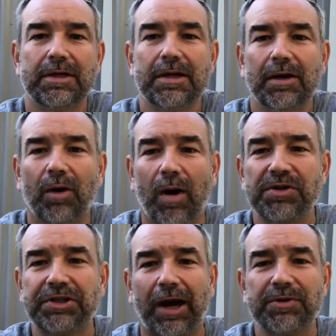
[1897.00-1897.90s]
Well,
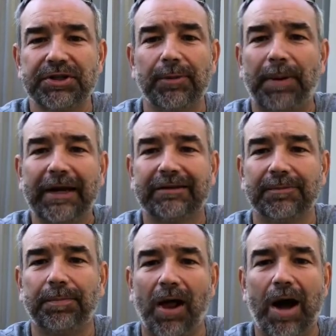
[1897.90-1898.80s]
I was gonna paint
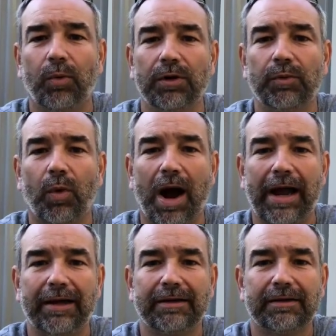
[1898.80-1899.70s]
the plywood
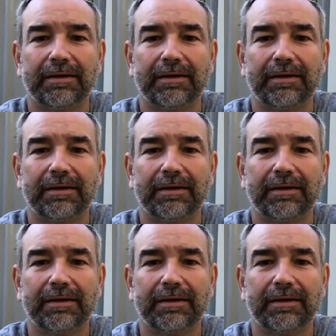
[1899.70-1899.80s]
white.